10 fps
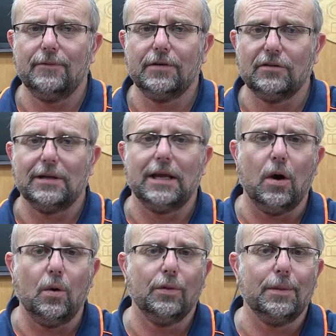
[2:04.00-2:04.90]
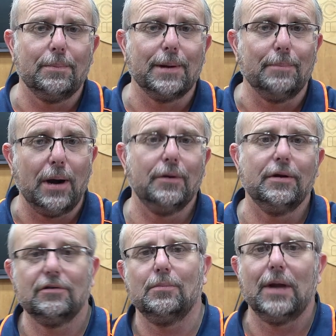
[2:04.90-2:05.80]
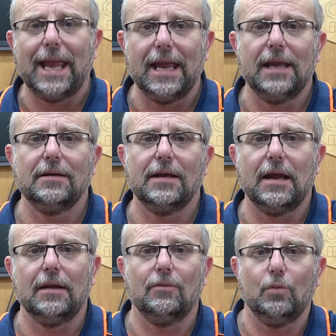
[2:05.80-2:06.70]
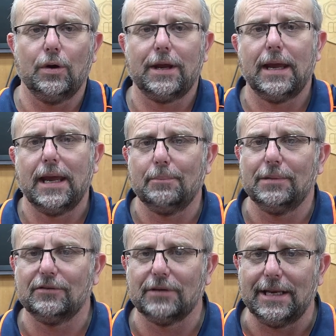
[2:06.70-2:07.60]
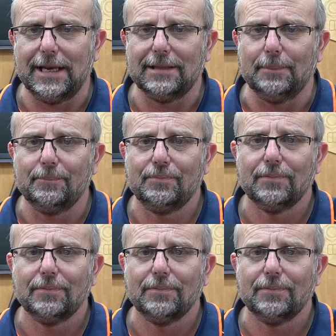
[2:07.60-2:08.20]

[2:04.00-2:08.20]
physically hold the components in my hand and work out how best to connect them.